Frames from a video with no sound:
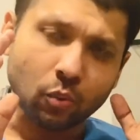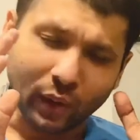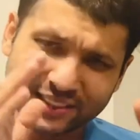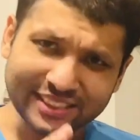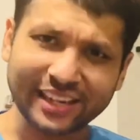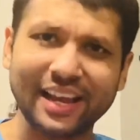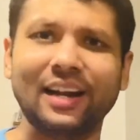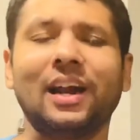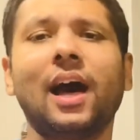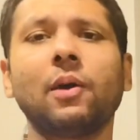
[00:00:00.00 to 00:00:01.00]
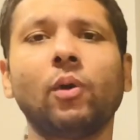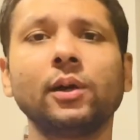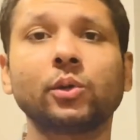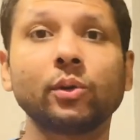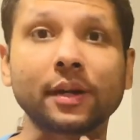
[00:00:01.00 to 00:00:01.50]
Once again, I
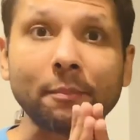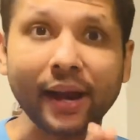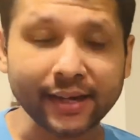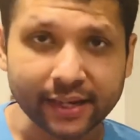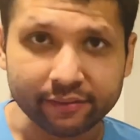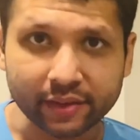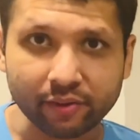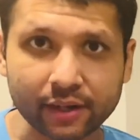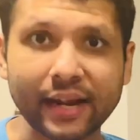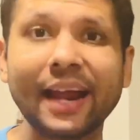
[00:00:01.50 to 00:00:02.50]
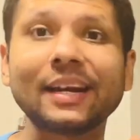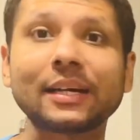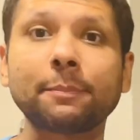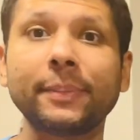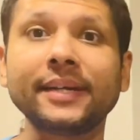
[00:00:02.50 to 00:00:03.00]
want to remind everyone and
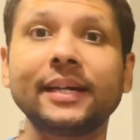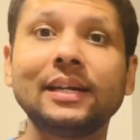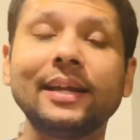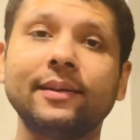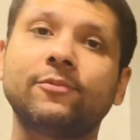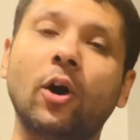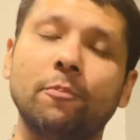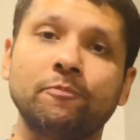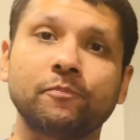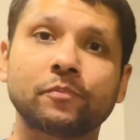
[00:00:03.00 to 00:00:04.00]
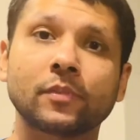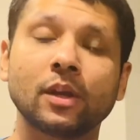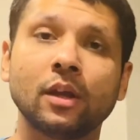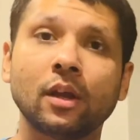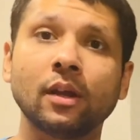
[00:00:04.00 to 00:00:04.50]
repeatedly inform
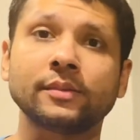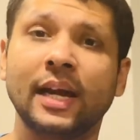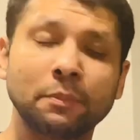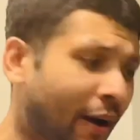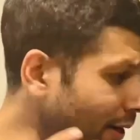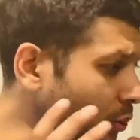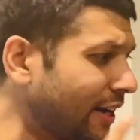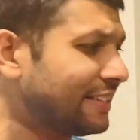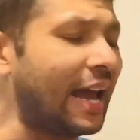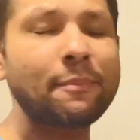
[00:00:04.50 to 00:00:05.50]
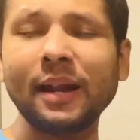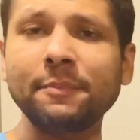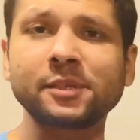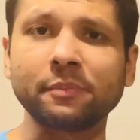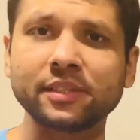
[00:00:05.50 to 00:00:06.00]
that by doing
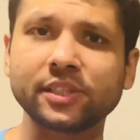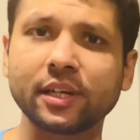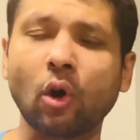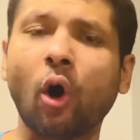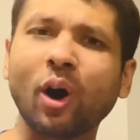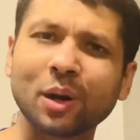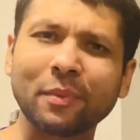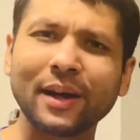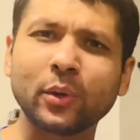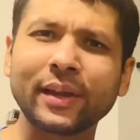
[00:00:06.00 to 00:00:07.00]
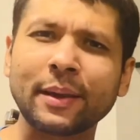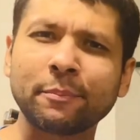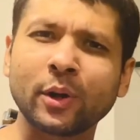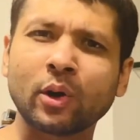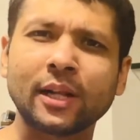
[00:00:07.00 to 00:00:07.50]
time-lapse imaging or by doing
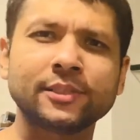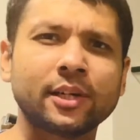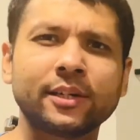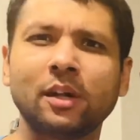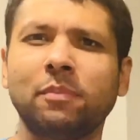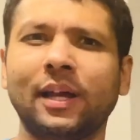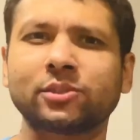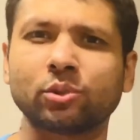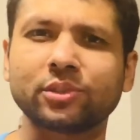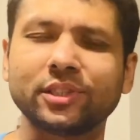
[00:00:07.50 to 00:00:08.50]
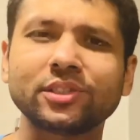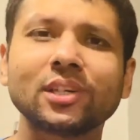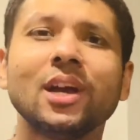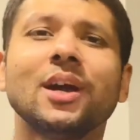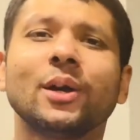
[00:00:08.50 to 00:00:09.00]
embryo culture till blastocyst,
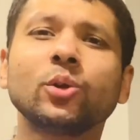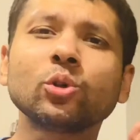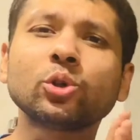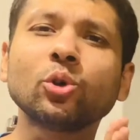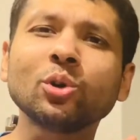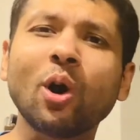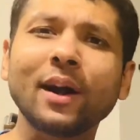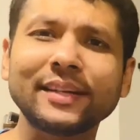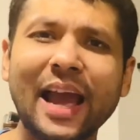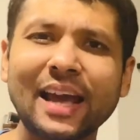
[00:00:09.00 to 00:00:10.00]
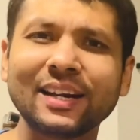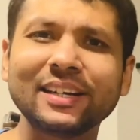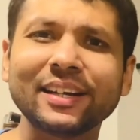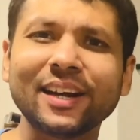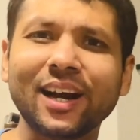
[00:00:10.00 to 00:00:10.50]
you do not
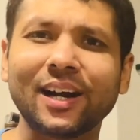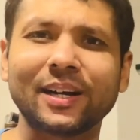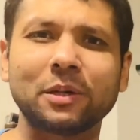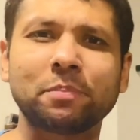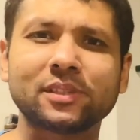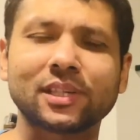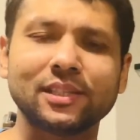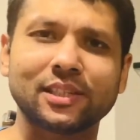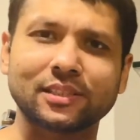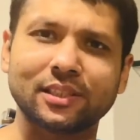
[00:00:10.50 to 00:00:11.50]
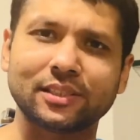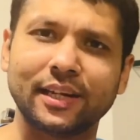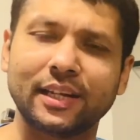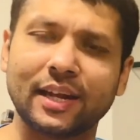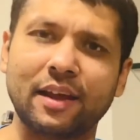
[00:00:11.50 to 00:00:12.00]
guarantee a 100% success
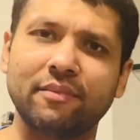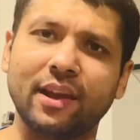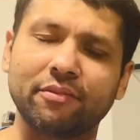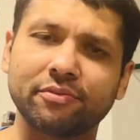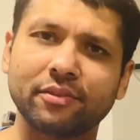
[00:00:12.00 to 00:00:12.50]
rate in IVF.